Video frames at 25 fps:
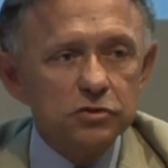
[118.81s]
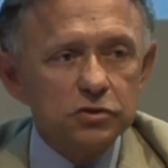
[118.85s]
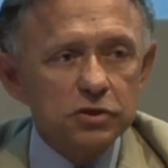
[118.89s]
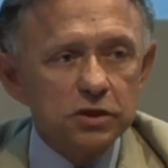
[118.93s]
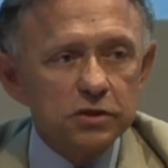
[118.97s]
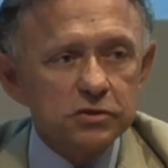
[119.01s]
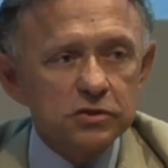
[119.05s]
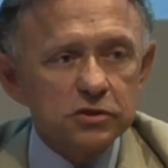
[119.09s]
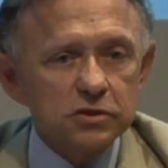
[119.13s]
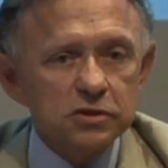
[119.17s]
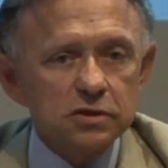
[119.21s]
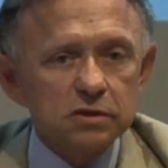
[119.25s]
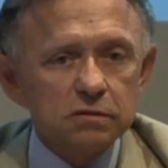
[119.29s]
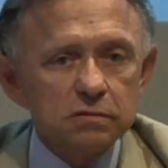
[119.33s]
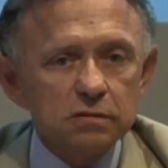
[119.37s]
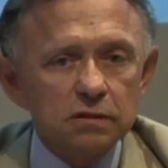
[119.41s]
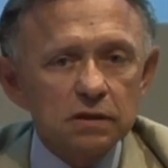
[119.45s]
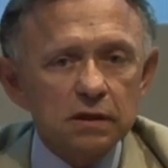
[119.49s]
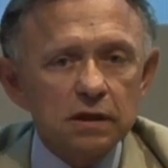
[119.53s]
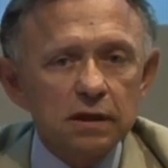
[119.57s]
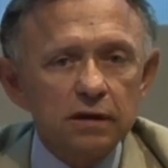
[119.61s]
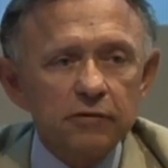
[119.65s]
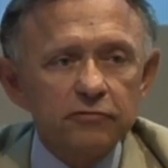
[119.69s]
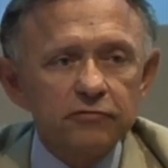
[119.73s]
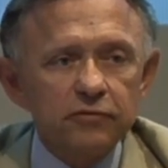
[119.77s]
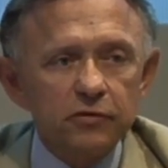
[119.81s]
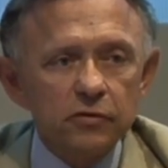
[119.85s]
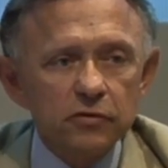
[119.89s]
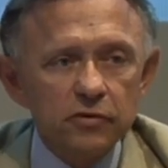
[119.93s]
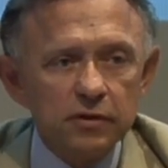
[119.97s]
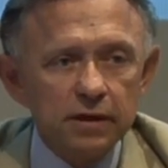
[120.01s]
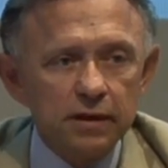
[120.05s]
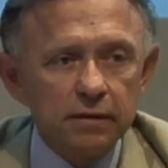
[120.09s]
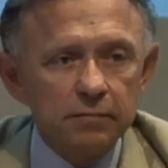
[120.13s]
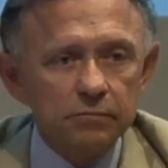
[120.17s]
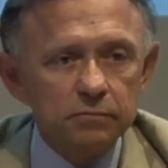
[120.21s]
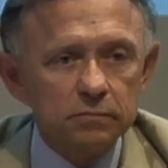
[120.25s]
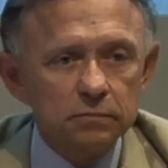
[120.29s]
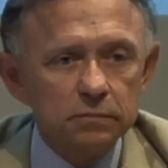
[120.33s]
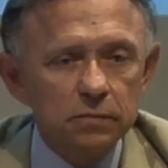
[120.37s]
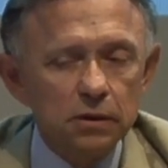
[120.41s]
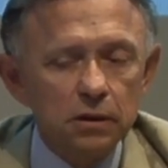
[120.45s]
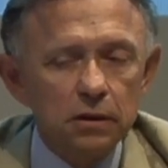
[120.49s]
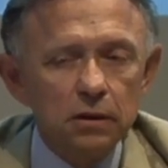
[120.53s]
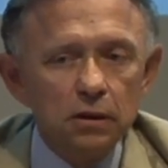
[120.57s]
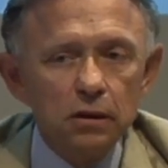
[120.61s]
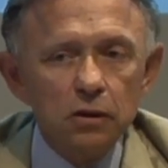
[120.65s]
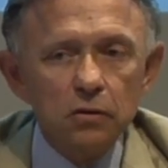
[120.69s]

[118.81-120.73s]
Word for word: just cover them